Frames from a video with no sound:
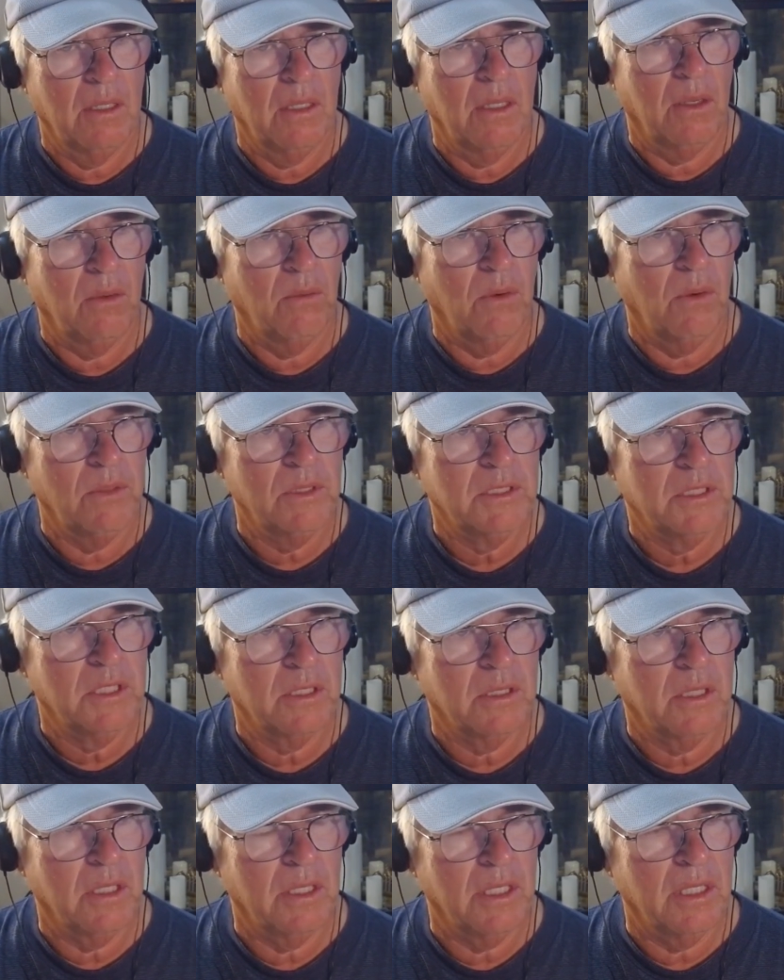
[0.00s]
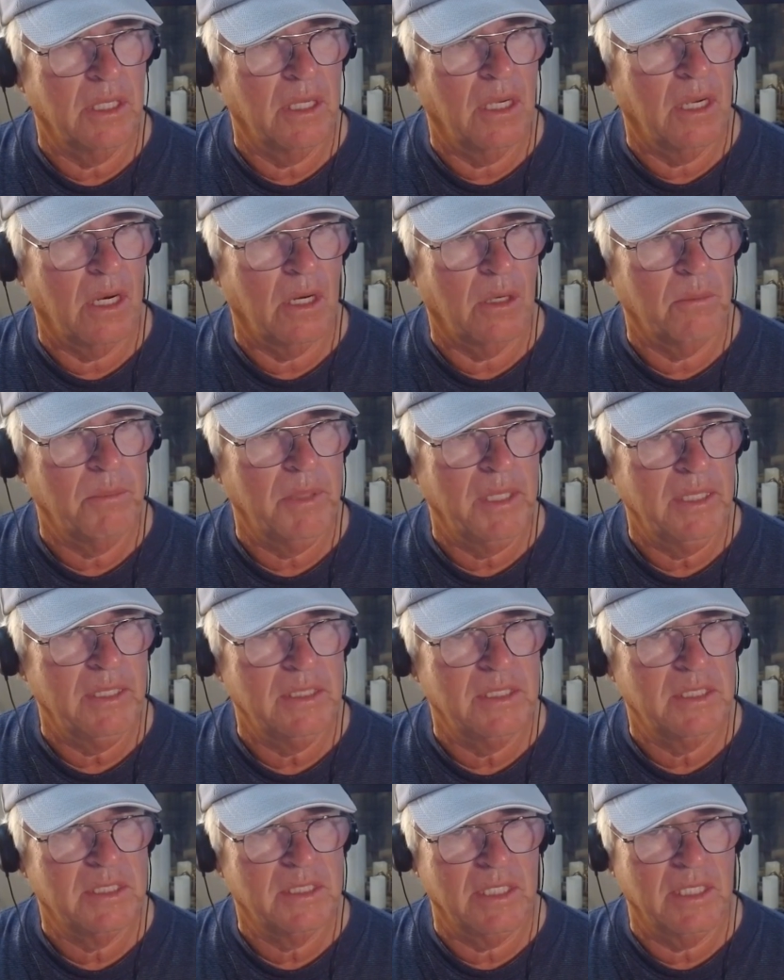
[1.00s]
the
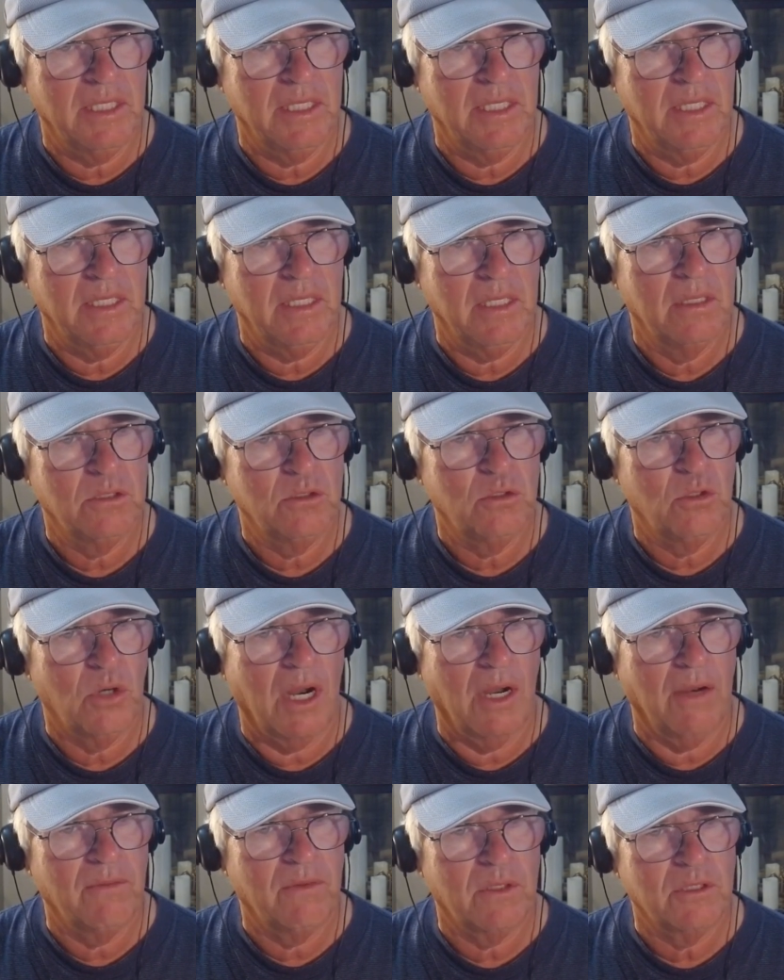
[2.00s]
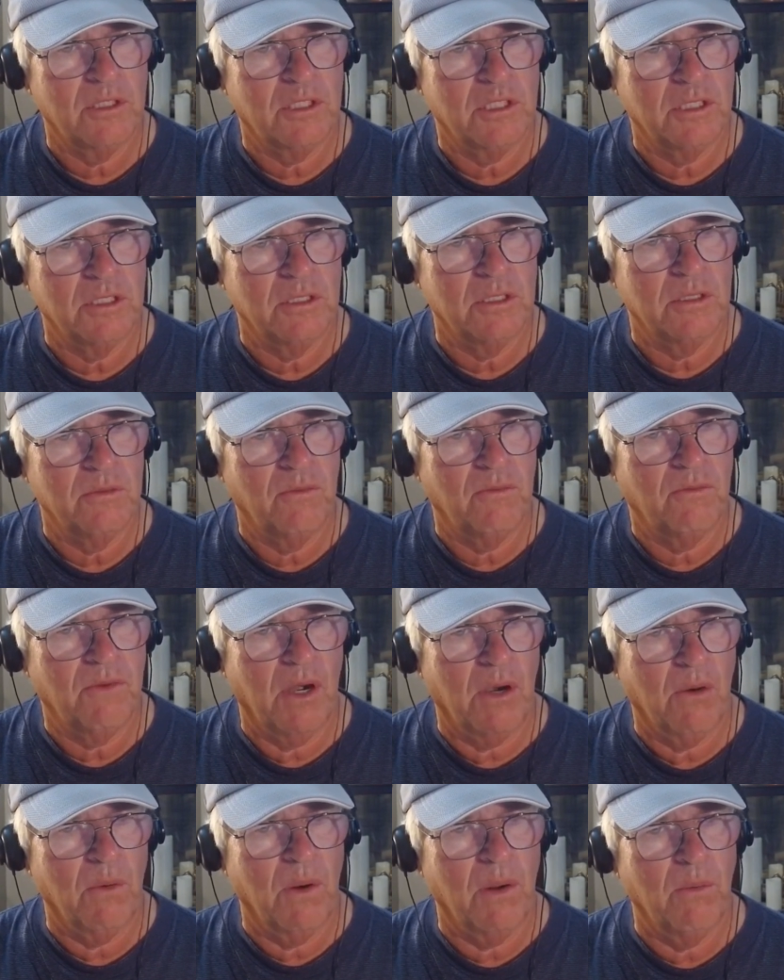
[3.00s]
RBZ drivers and
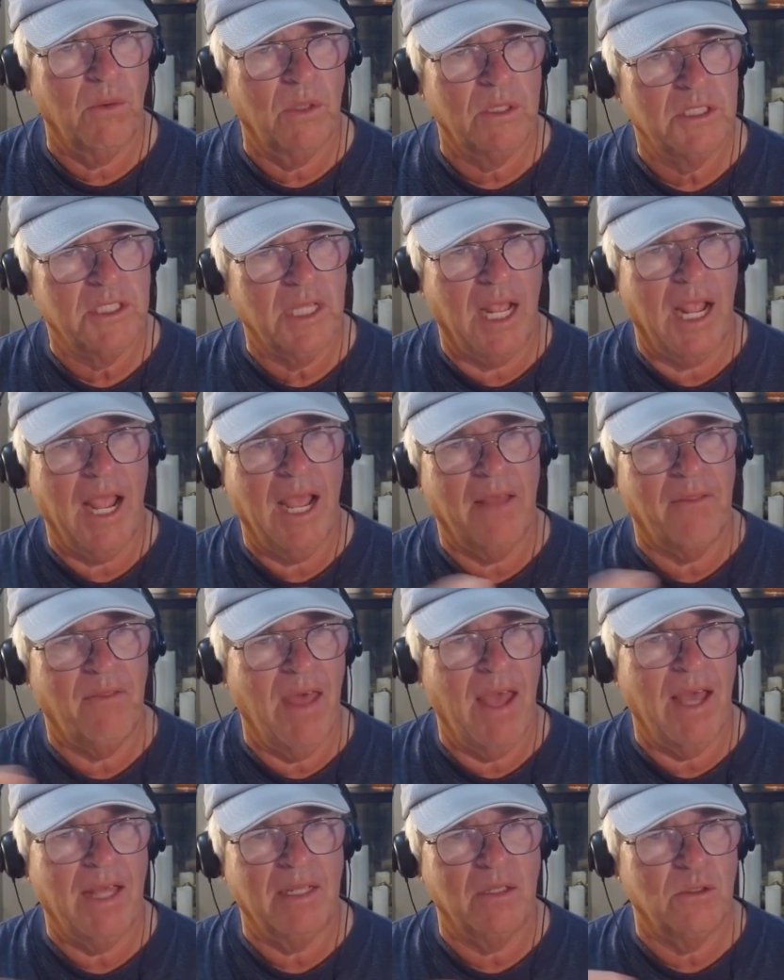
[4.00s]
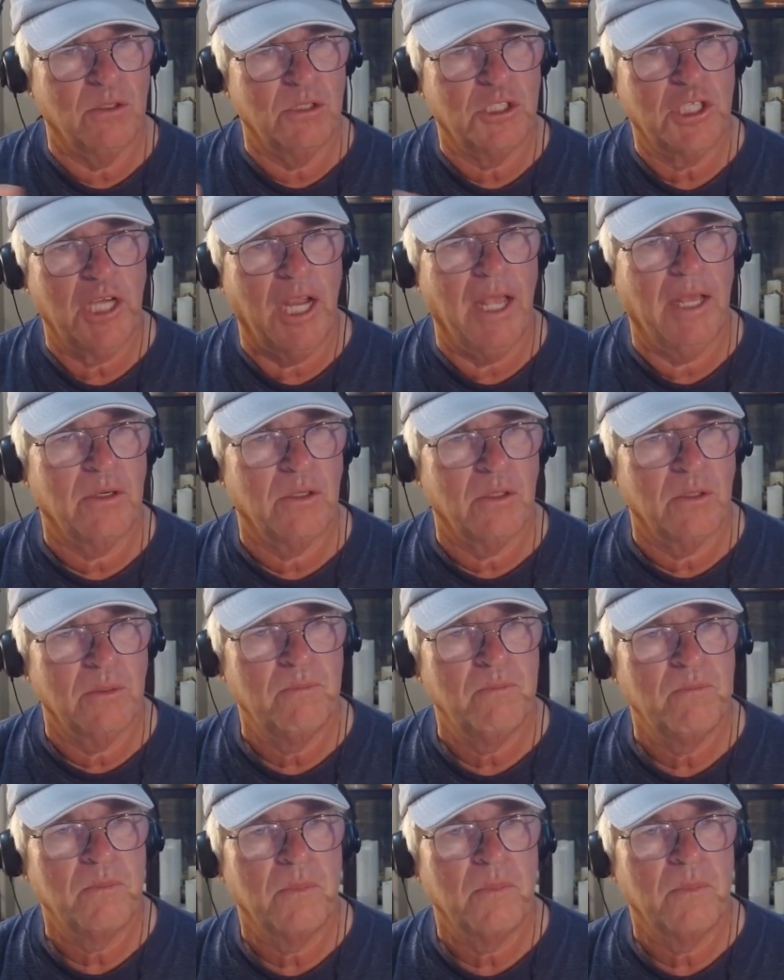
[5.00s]
fairway woods. They had that little channel.